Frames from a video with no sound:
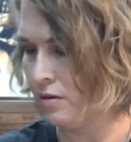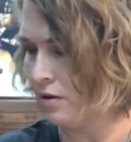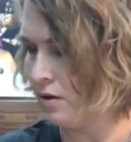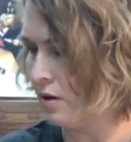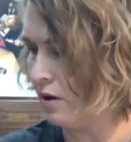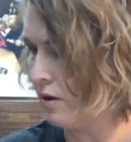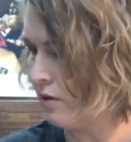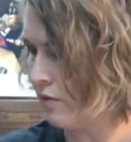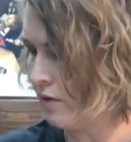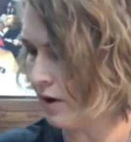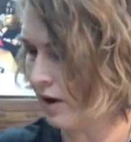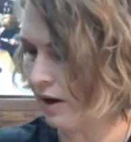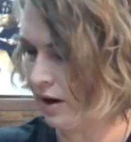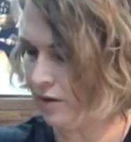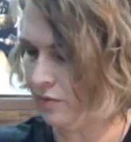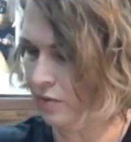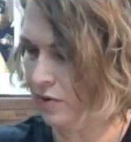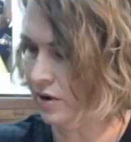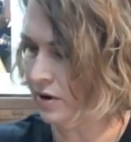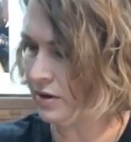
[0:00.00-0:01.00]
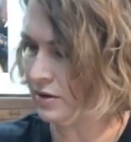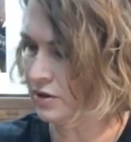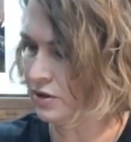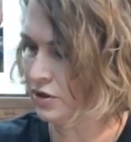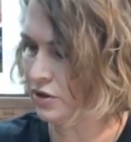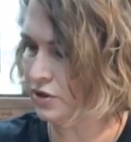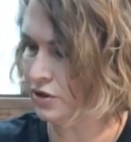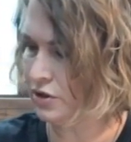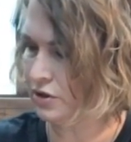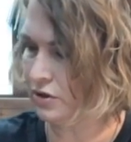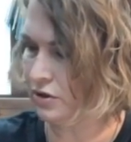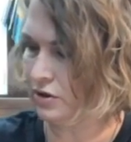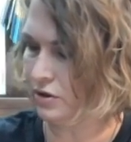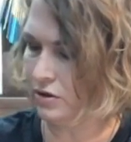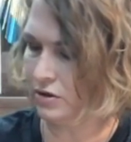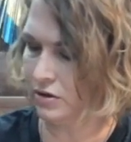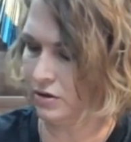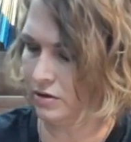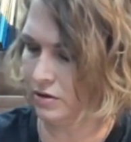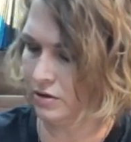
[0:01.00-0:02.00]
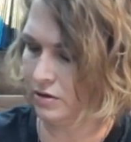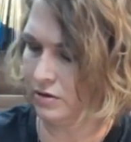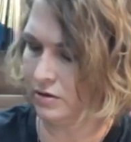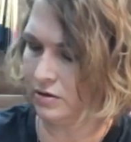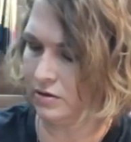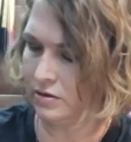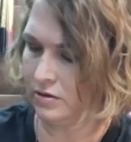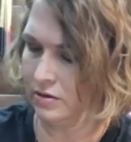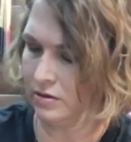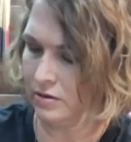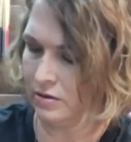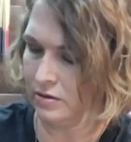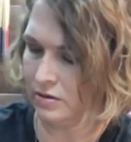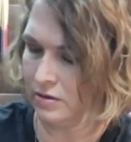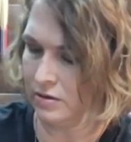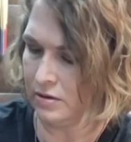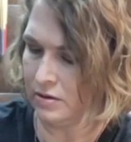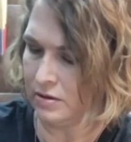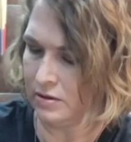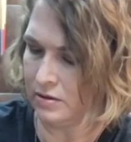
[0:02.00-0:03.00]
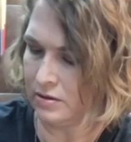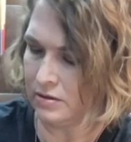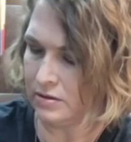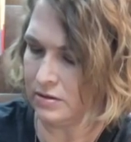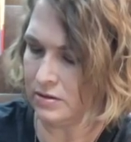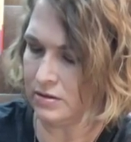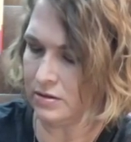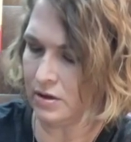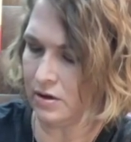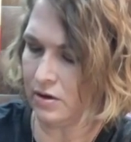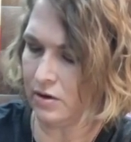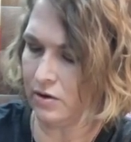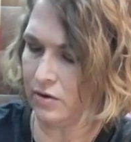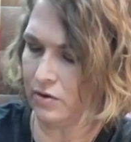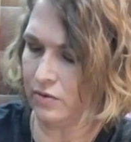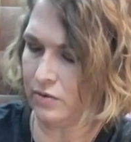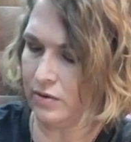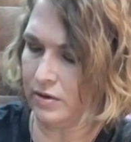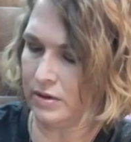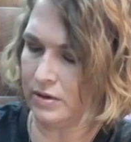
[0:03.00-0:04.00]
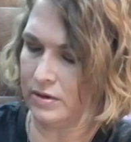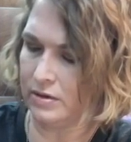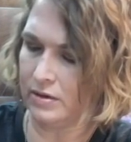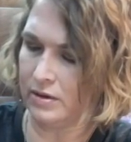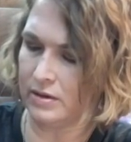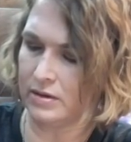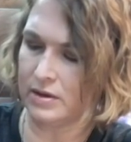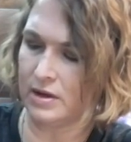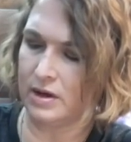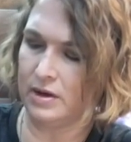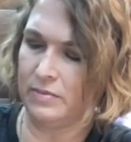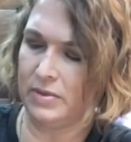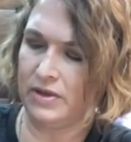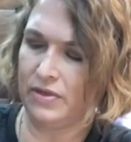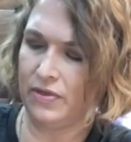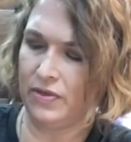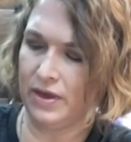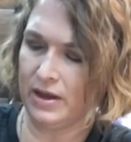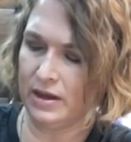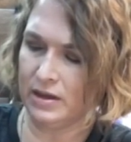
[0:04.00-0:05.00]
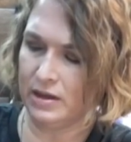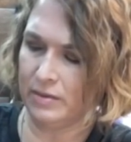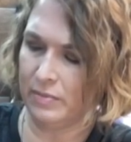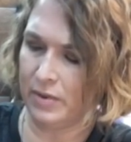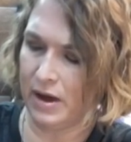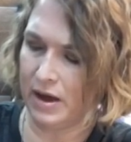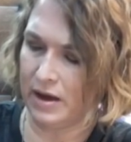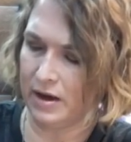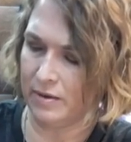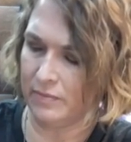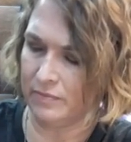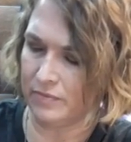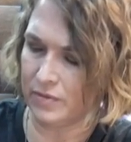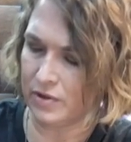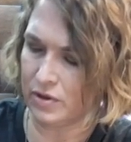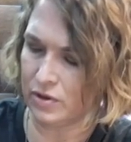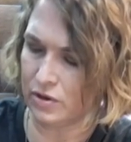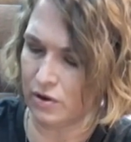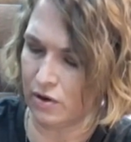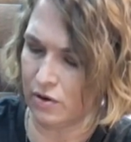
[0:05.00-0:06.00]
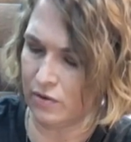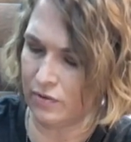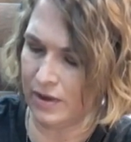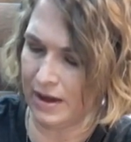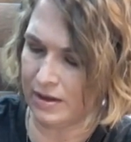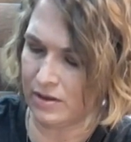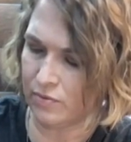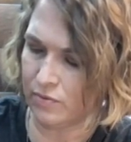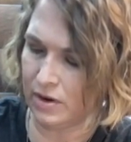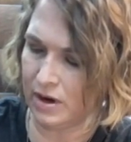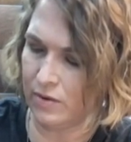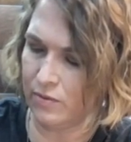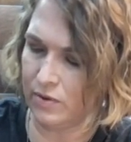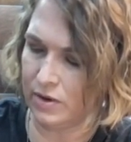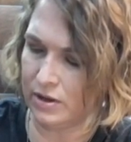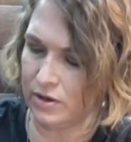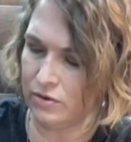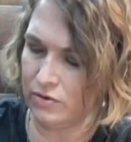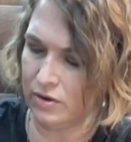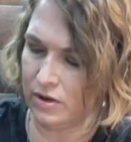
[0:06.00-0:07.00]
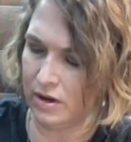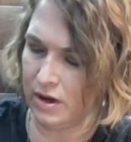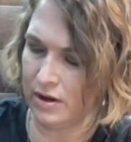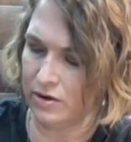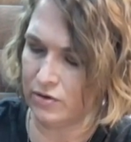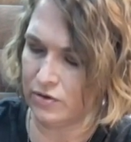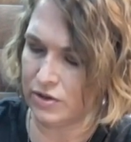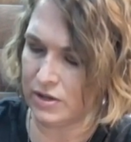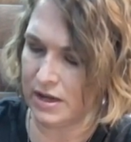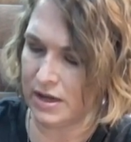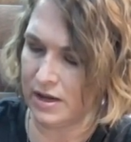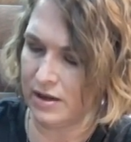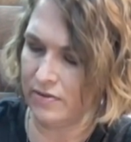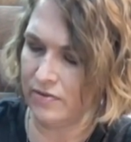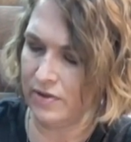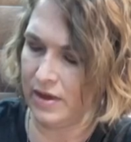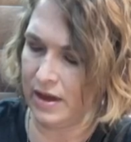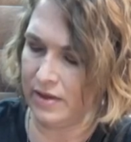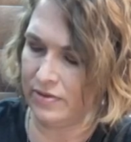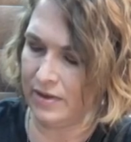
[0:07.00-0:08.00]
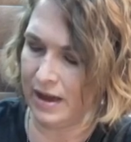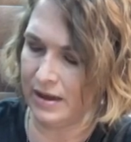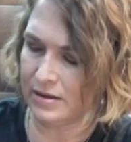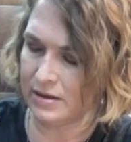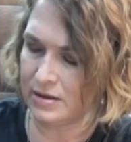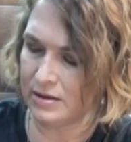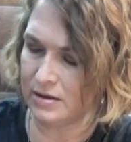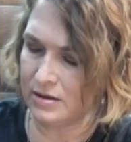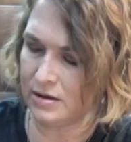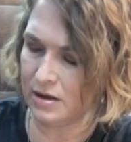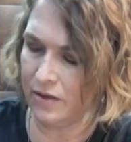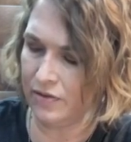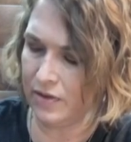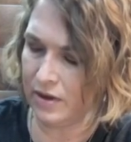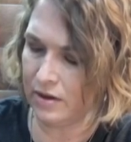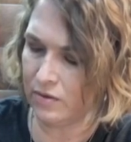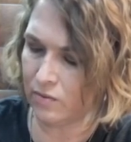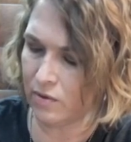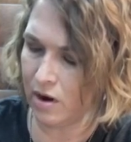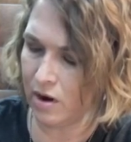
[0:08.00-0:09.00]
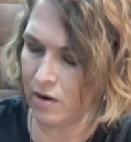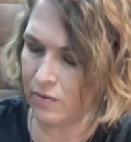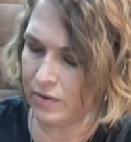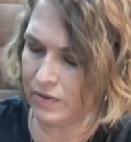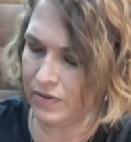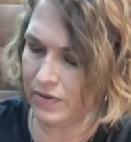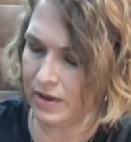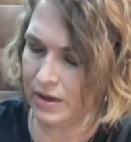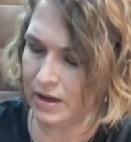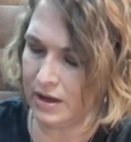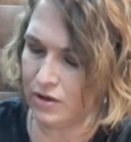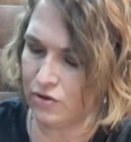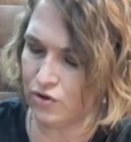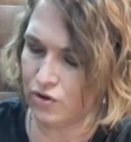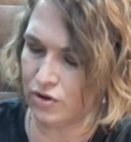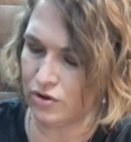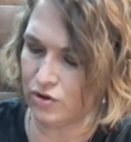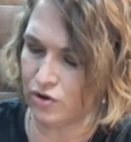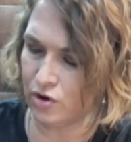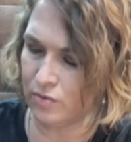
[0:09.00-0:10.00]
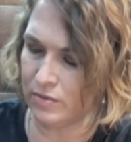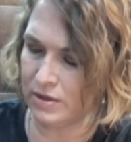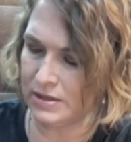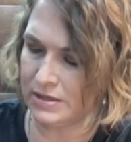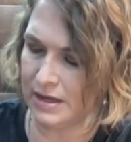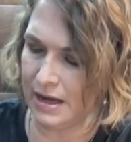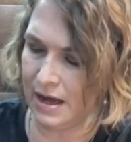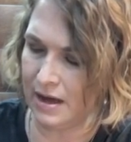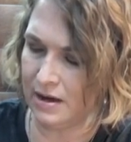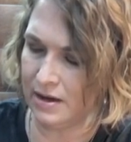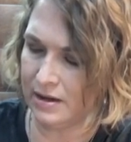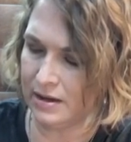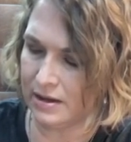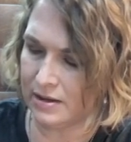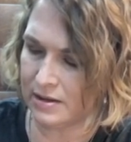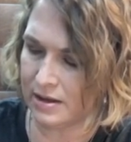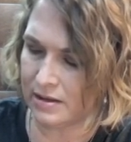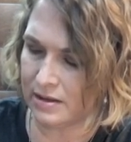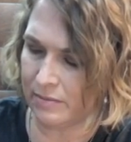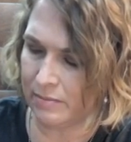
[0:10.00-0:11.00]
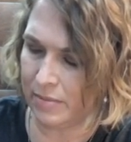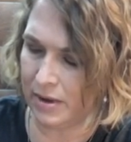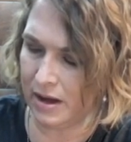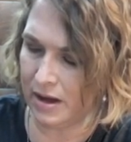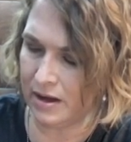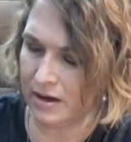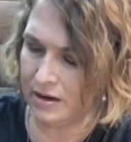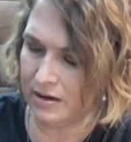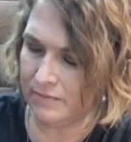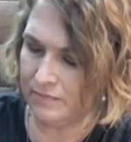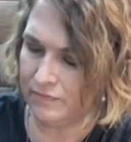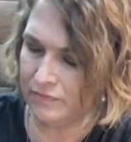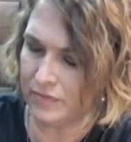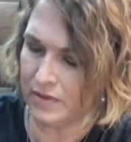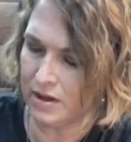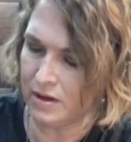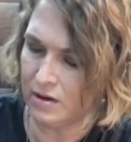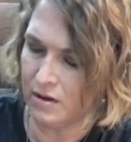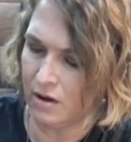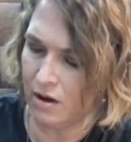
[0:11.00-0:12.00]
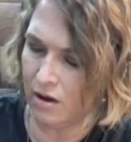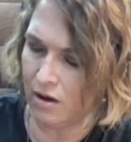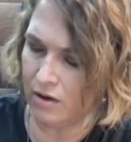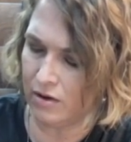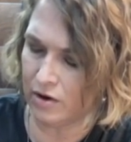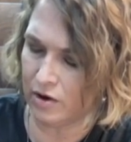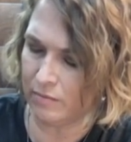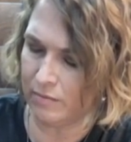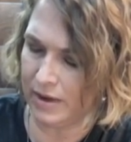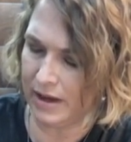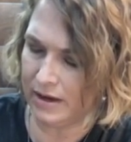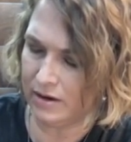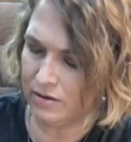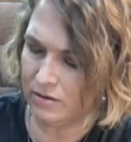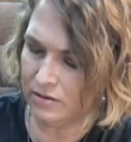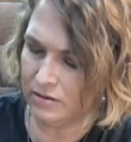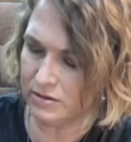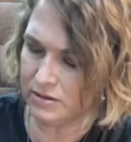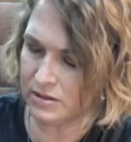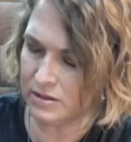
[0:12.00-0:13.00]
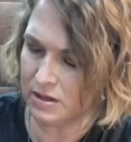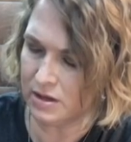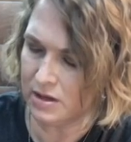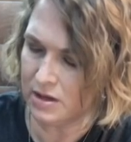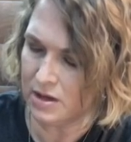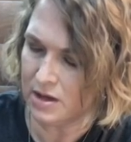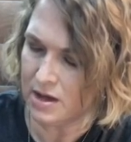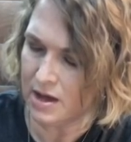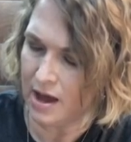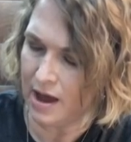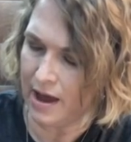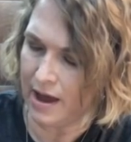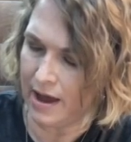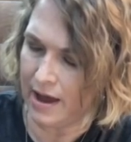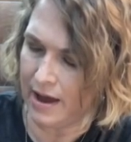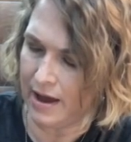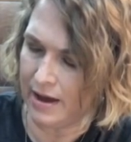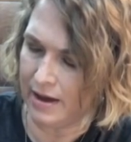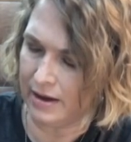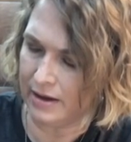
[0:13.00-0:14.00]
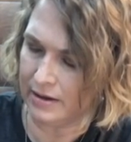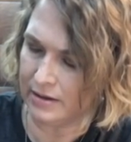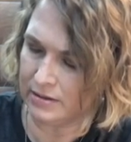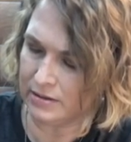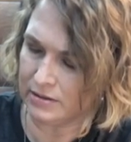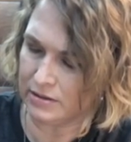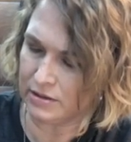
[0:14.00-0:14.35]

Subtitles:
all right, we're gonna stir. So it's gonna be thick at the bottom. So that's what I want you to understand, that that's nothing wrong with it. It's just your metallic is at the bottom, all your metals, and